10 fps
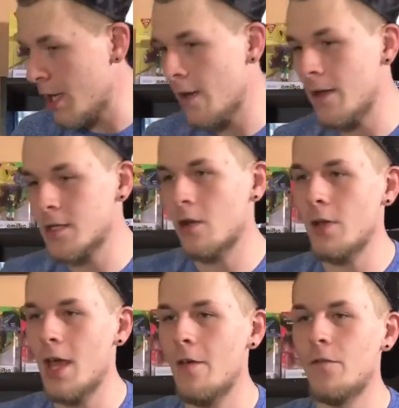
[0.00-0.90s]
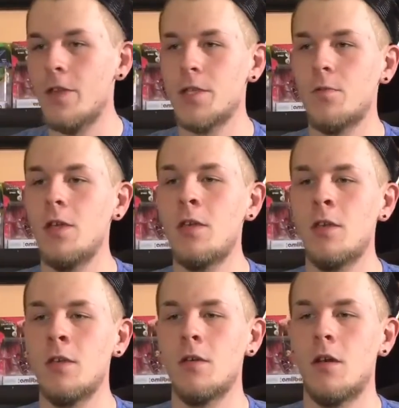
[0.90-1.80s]
yeah, that's all we have for this
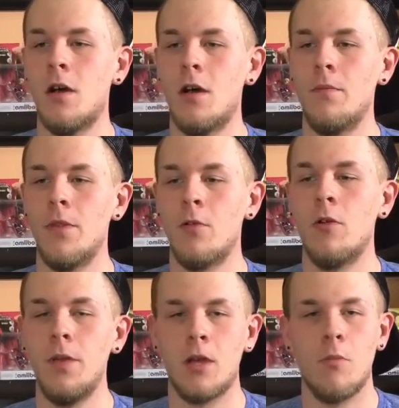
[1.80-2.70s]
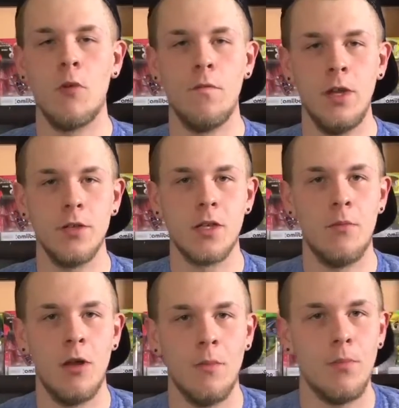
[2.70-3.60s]
week. There will be a couple more videos
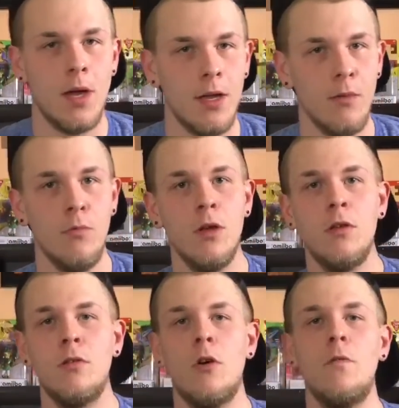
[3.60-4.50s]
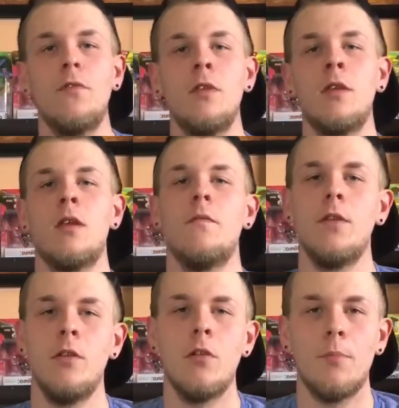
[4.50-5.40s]
coming up. I will hopefully get a
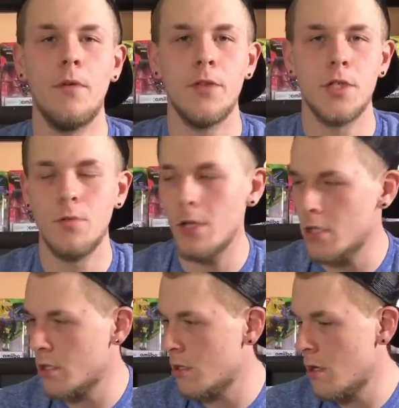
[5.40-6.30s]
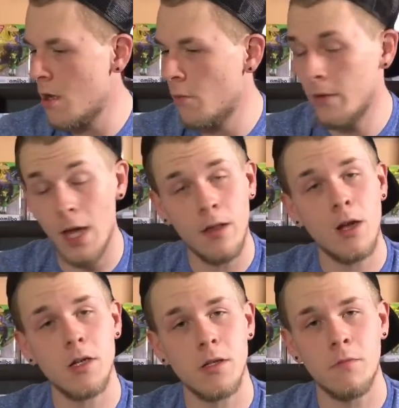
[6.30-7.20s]
video up of the Switch when that
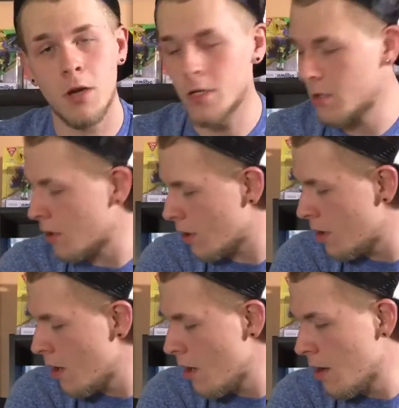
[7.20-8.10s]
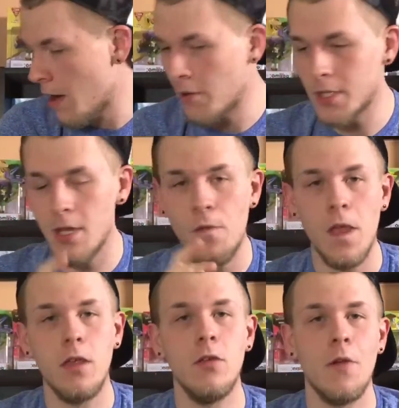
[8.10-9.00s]
launches on March 3rd. I want to say
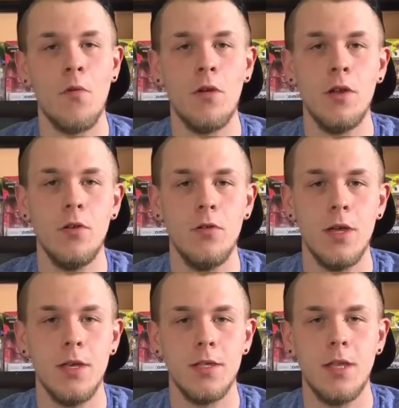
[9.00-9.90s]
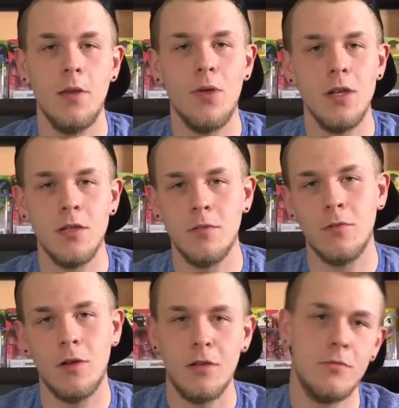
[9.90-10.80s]
thank you to everyone who has stayed patient
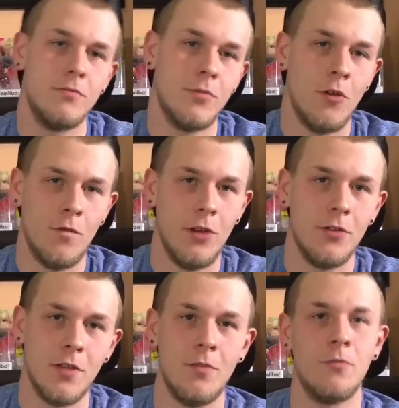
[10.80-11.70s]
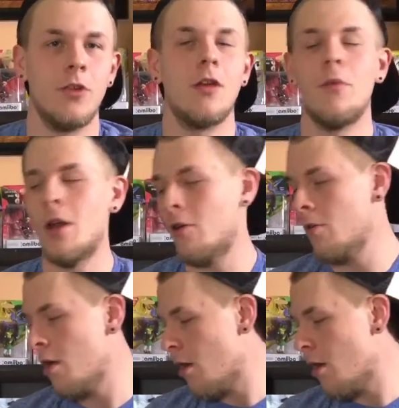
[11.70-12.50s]
while no videos have been really coming out.